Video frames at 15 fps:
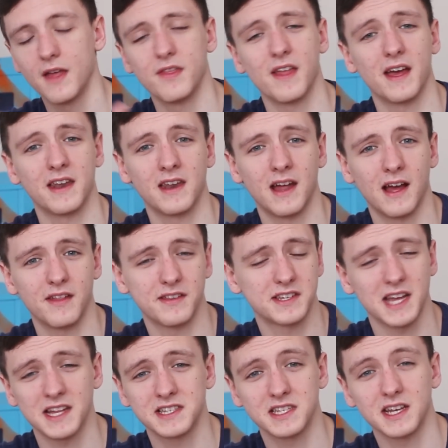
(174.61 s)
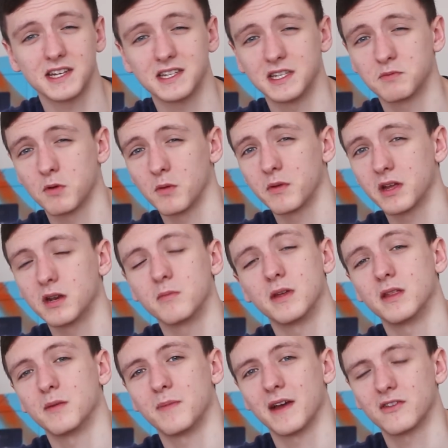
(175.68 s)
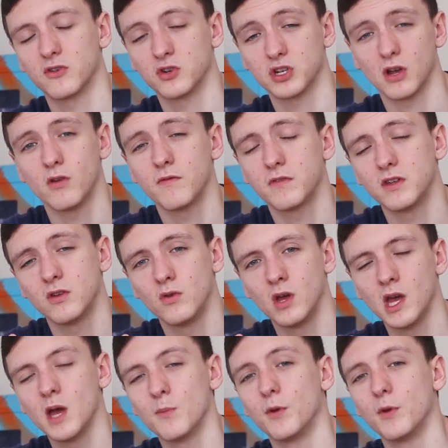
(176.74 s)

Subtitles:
then the 1060 is probably going to be the better shout for you.